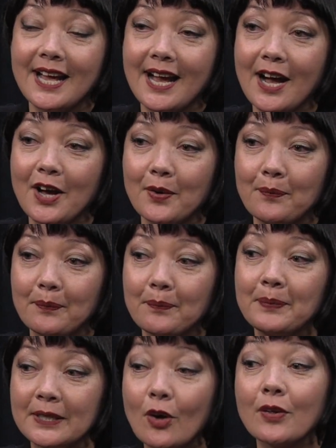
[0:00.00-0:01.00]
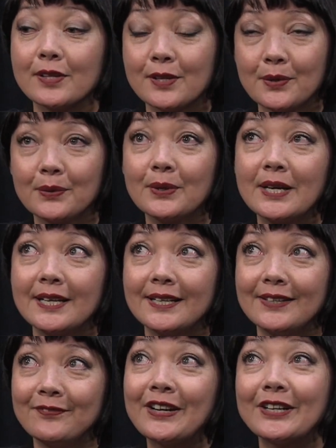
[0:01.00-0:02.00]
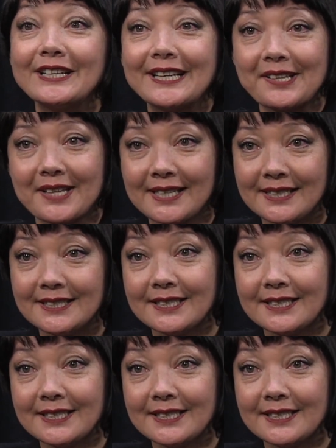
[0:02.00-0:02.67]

but also very excited